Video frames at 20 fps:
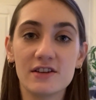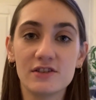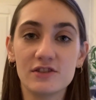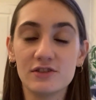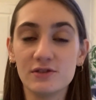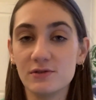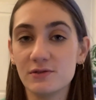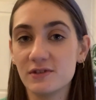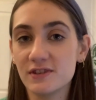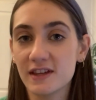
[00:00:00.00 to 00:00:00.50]

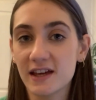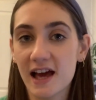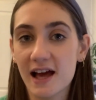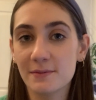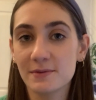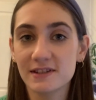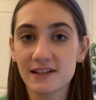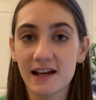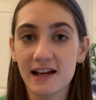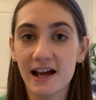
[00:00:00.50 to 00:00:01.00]
use the
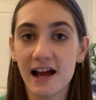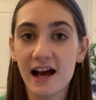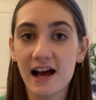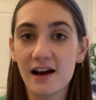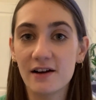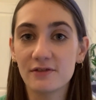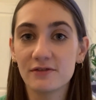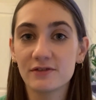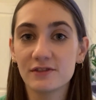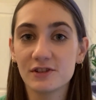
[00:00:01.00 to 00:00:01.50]
gaps that I
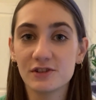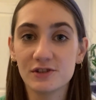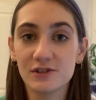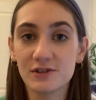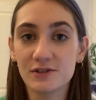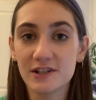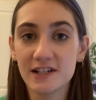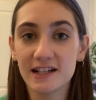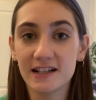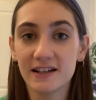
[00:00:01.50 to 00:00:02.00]
have
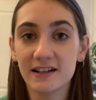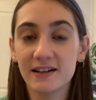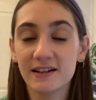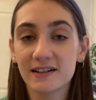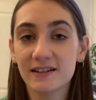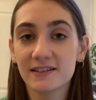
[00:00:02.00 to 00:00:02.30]
during